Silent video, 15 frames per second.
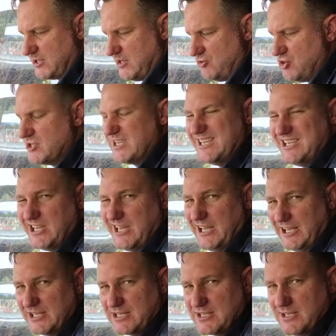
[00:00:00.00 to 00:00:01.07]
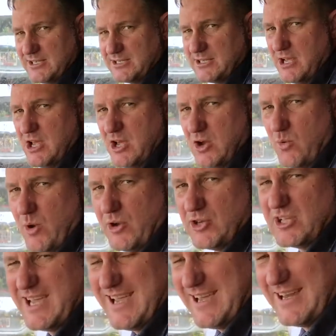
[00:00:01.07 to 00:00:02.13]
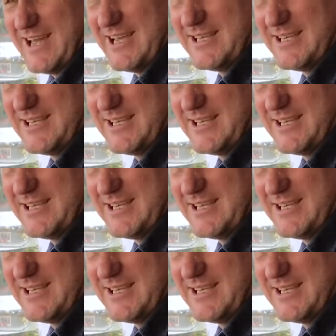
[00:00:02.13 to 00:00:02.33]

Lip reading: Using your hill assist won't count